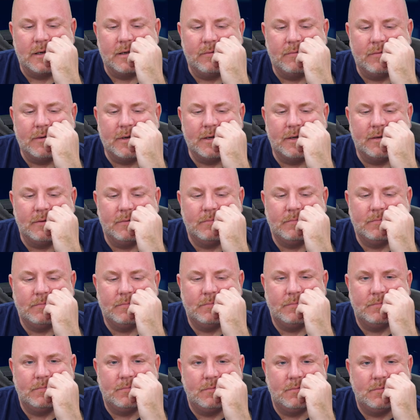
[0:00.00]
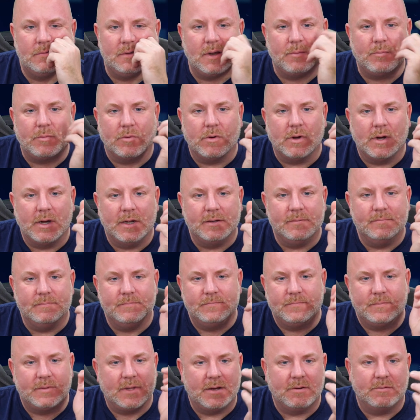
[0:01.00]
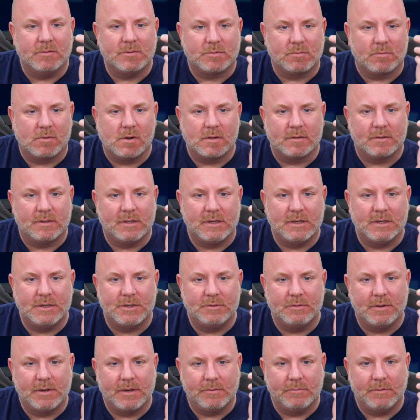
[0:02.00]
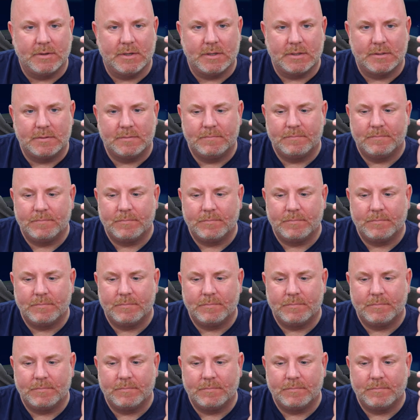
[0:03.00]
right, well, number one, that was the wrong thing to do anyway.